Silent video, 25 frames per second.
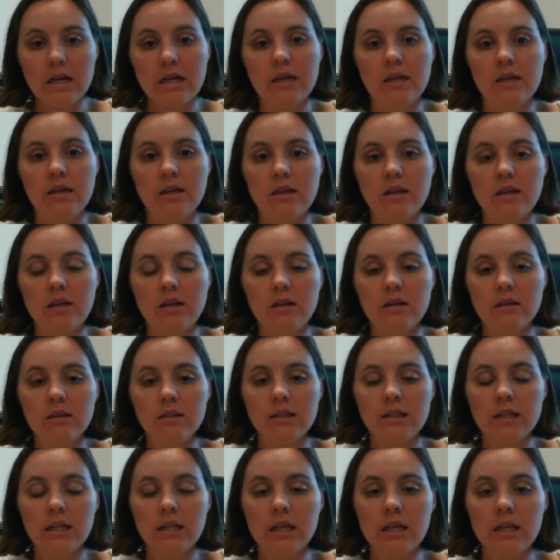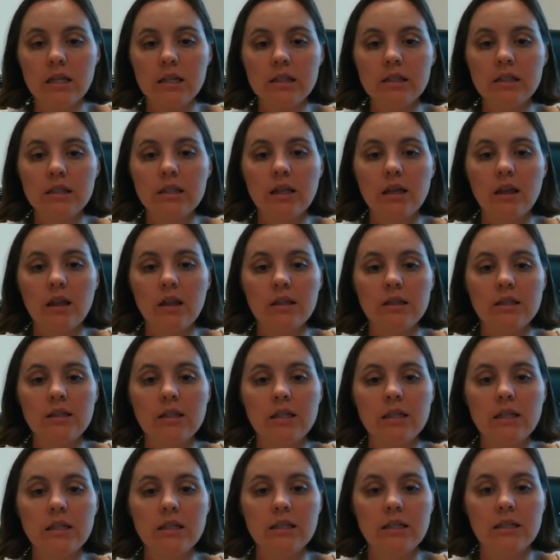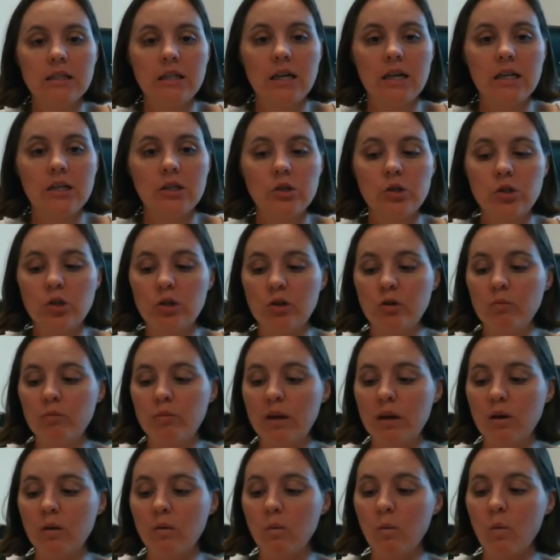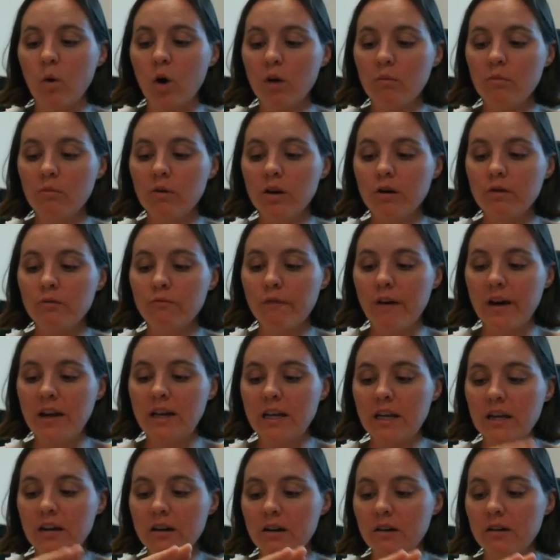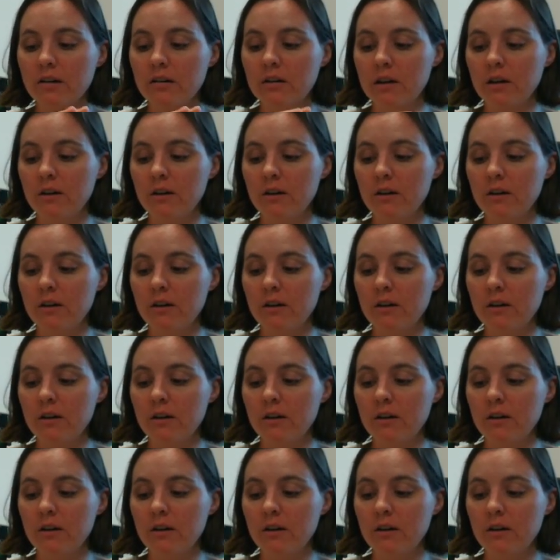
In cities tend to be warmer, rainier,